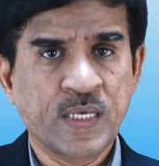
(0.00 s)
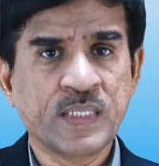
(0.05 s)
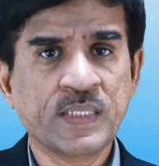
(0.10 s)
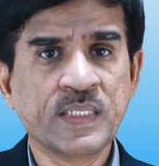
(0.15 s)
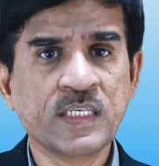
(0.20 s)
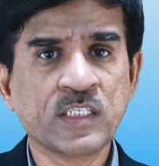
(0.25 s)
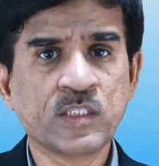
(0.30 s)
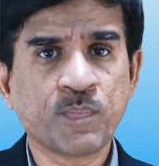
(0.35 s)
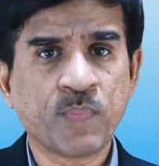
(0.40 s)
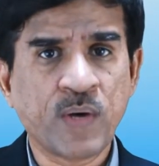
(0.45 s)

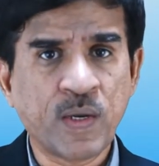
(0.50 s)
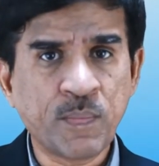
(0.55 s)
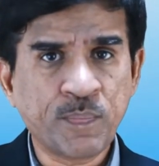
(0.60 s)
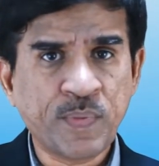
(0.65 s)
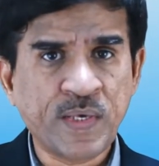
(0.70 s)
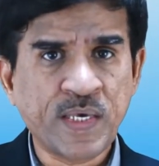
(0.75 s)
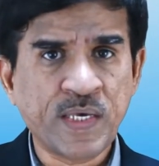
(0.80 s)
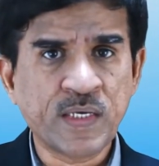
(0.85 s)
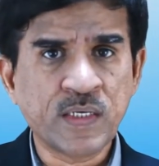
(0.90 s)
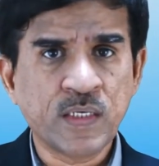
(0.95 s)
This
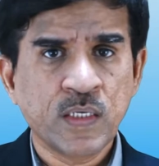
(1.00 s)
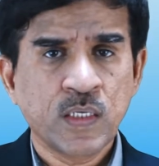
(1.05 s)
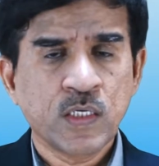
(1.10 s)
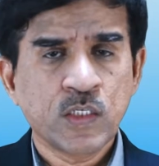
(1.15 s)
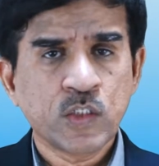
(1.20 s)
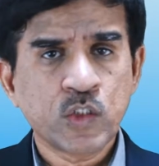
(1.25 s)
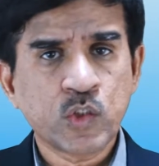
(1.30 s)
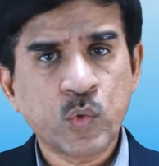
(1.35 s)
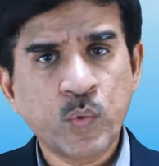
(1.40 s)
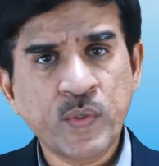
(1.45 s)
pumping
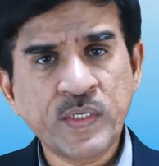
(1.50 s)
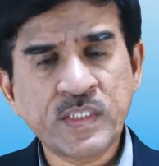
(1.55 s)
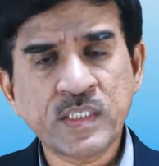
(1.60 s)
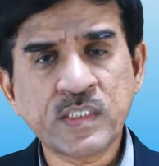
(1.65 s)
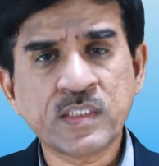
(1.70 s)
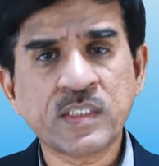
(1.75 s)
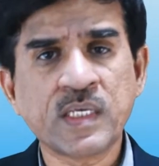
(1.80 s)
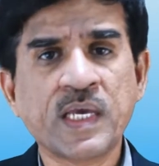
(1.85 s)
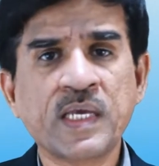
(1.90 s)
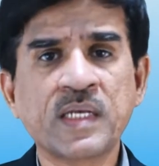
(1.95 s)

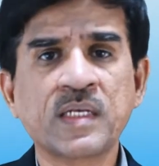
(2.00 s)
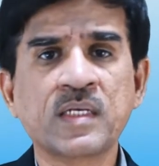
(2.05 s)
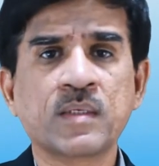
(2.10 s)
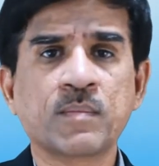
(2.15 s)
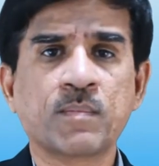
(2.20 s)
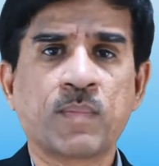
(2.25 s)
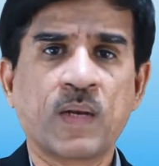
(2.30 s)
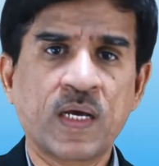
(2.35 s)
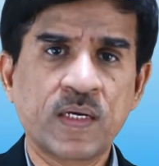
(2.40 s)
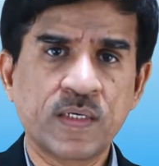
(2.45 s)
squeezes
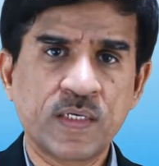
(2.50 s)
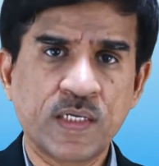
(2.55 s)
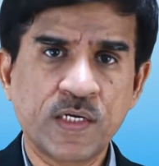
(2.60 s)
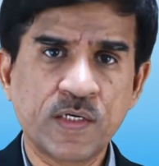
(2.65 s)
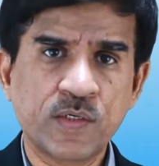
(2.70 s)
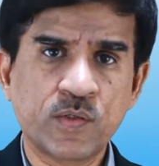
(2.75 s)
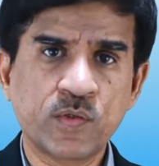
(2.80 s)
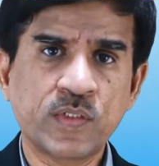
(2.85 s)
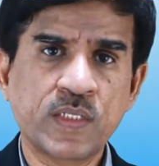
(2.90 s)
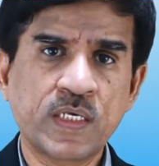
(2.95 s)
in blood
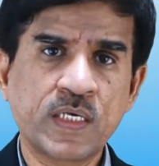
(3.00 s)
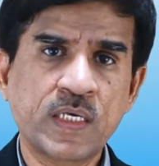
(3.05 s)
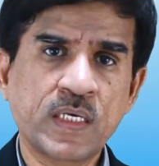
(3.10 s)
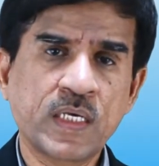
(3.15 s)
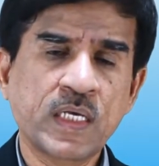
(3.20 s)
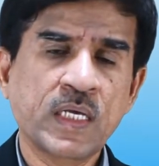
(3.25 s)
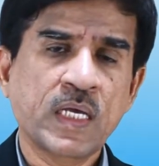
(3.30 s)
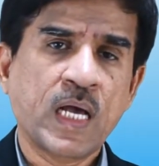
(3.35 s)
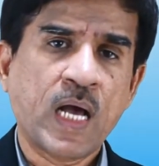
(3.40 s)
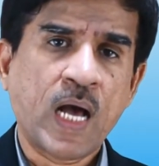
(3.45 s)
into
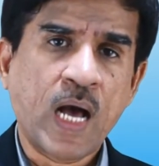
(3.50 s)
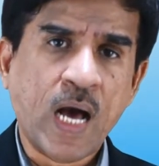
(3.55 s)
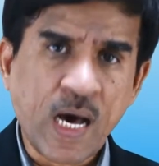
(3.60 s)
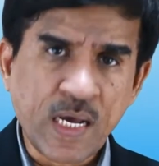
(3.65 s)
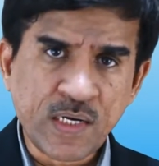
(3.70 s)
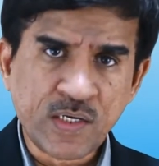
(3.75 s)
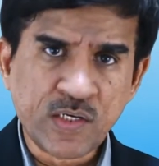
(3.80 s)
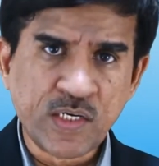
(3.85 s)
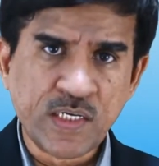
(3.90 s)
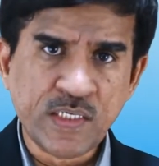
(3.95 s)
the
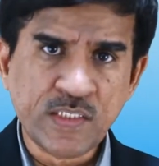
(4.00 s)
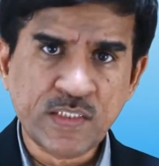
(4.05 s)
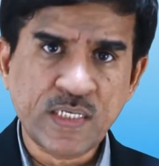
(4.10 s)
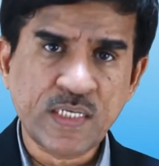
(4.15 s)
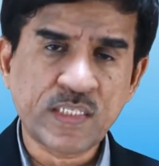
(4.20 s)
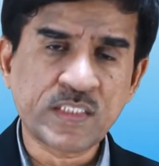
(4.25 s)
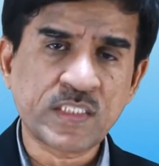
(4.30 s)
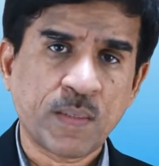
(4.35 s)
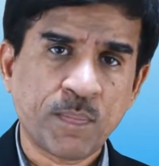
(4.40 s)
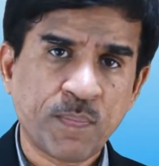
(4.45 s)
arteries
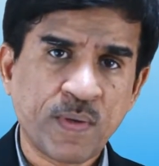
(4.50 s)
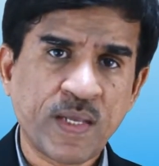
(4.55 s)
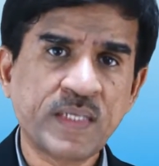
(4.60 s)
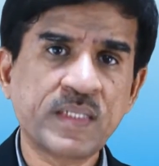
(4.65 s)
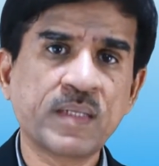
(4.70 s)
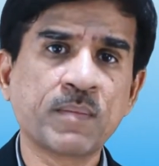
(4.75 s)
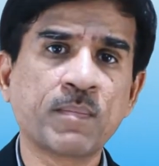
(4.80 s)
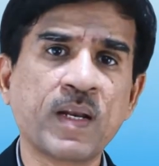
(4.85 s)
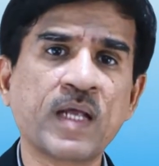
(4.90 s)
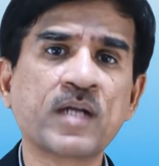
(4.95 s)
that supply
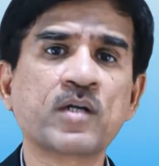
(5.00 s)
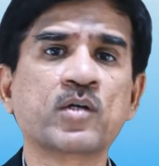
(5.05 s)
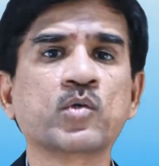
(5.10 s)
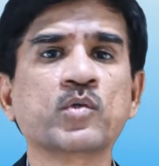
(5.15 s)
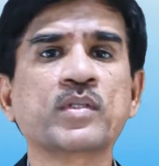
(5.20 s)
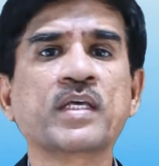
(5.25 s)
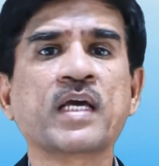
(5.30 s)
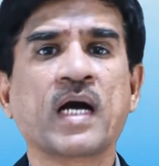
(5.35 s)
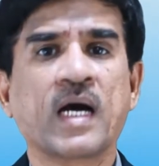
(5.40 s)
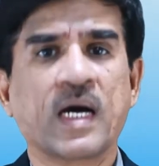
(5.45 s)
the blood to
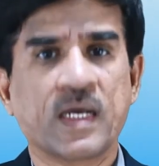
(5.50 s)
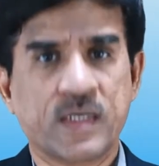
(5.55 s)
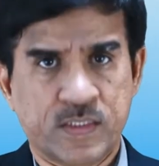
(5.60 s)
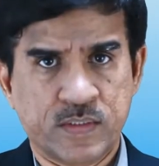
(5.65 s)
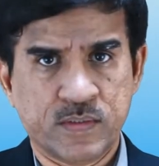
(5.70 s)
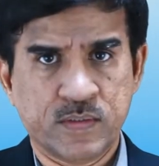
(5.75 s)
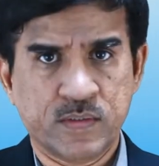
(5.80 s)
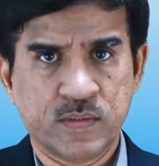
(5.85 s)
the heart,